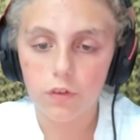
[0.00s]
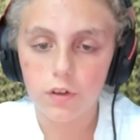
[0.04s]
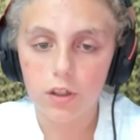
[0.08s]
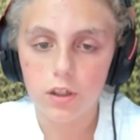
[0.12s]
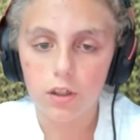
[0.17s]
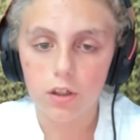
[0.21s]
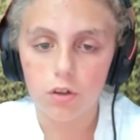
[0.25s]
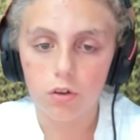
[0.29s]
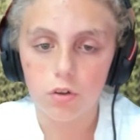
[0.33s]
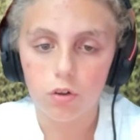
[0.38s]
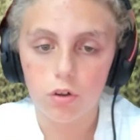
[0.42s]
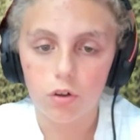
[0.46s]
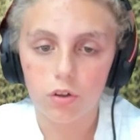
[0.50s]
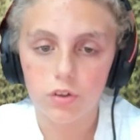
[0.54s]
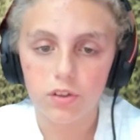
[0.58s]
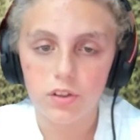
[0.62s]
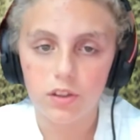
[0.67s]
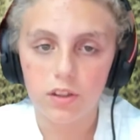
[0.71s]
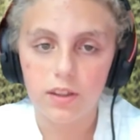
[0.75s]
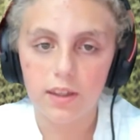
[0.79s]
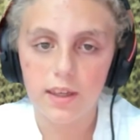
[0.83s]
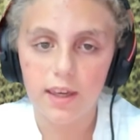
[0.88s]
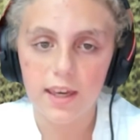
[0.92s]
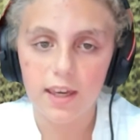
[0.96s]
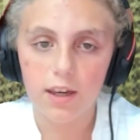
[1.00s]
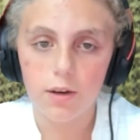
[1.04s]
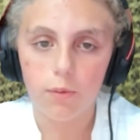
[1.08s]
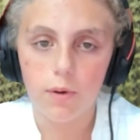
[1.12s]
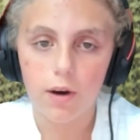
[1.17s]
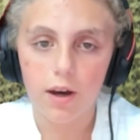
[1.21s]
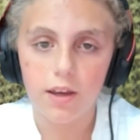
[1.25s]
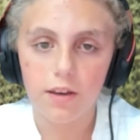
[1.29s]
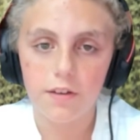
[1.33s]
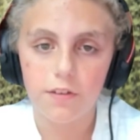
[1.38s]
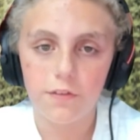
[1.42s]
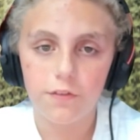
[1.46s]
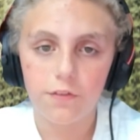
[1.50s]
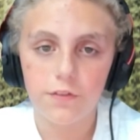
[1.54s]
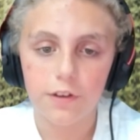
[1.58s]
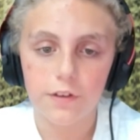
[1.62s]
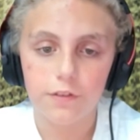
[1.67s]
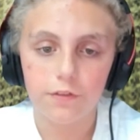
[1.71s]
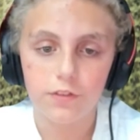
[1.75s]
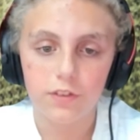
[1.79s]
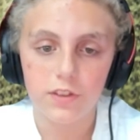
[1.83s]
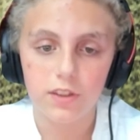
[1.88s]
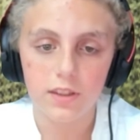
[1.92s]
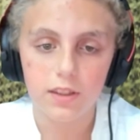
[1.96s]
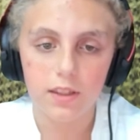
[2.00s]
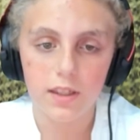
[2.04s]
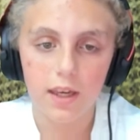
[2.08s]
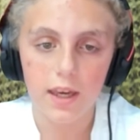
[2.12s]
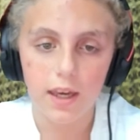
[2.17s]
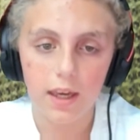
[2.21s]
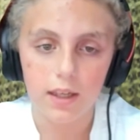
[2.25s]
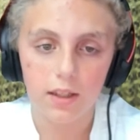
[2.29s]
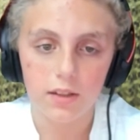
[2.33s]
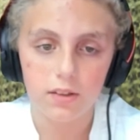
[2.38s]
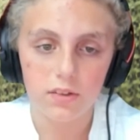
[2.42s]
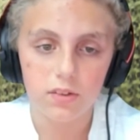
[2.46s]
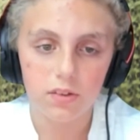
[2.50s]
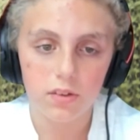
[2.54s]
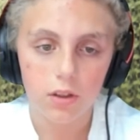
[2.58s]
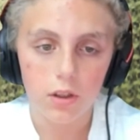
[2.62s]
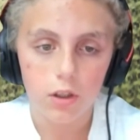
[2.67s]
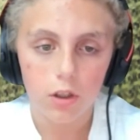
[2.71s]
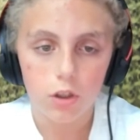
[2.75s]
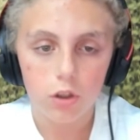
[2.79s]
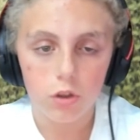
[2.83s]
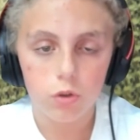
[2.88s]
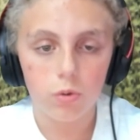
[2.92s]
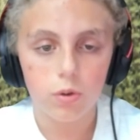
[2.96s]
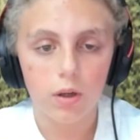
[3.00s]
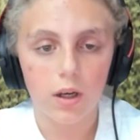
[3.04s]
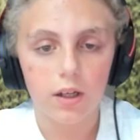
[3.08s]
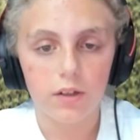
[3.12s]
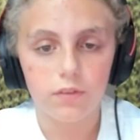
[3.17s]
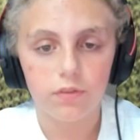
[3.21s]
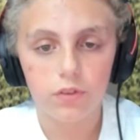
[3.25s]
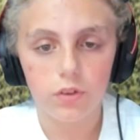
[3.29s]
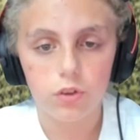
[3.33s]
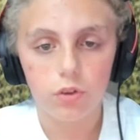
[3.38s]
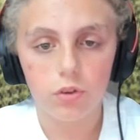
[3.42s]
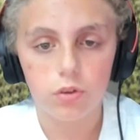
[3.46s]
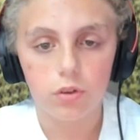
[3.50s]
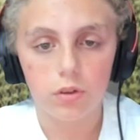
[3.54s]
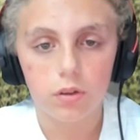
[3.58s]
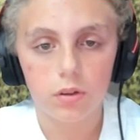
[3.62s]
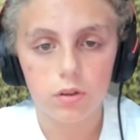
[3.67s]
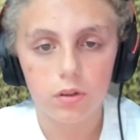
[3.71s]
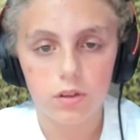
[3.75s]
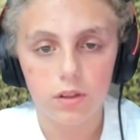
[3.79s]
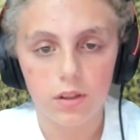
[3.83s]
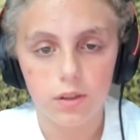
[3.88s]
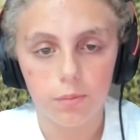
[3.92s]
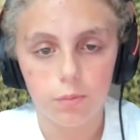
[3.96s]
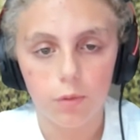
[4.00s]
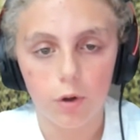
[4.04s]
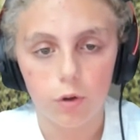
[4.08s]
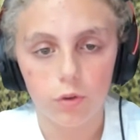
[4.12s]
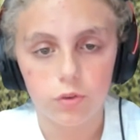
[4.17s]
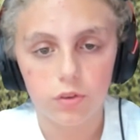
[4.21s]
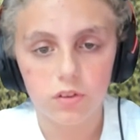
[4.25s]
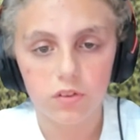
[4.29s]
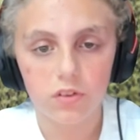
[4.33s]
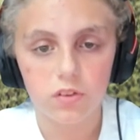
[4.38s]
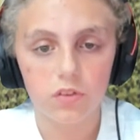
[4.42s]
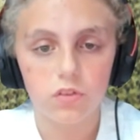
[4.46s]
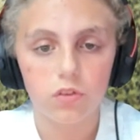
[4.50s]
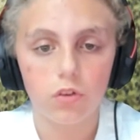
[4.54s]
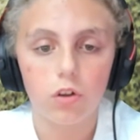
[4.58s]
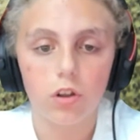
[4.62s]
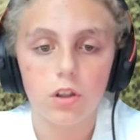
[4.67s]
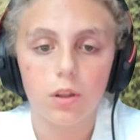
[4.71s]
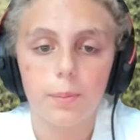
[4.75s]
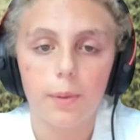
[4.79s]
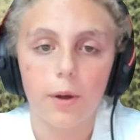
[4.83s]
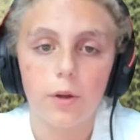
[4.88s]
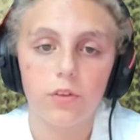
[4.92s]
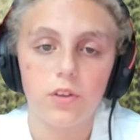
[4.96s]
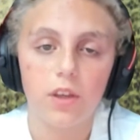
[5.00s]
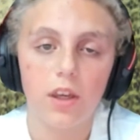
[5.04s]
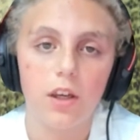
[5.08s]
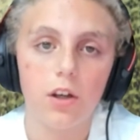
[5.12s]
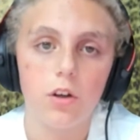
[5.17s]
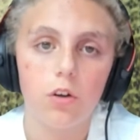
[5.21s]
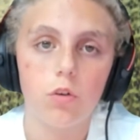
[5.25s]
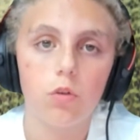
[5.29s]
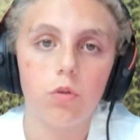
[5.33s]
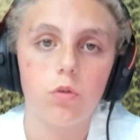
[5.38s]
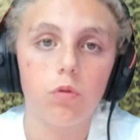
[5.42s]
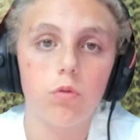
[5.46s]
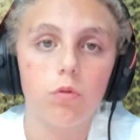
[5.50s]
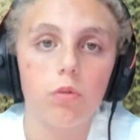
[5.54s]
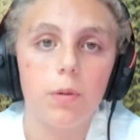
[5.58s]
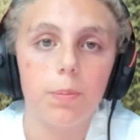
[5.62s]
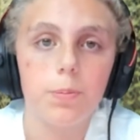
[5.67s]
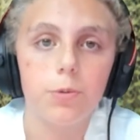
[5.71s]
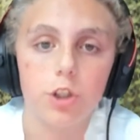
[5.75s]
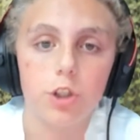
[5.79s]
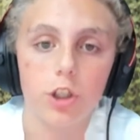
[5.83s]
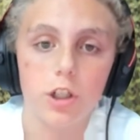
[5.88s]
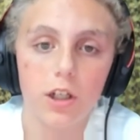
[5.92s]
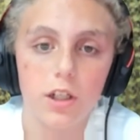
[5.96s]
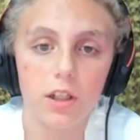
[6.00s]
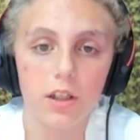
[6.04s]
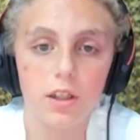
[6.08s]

here on the KY-58, you have the mode. This is all about encryption.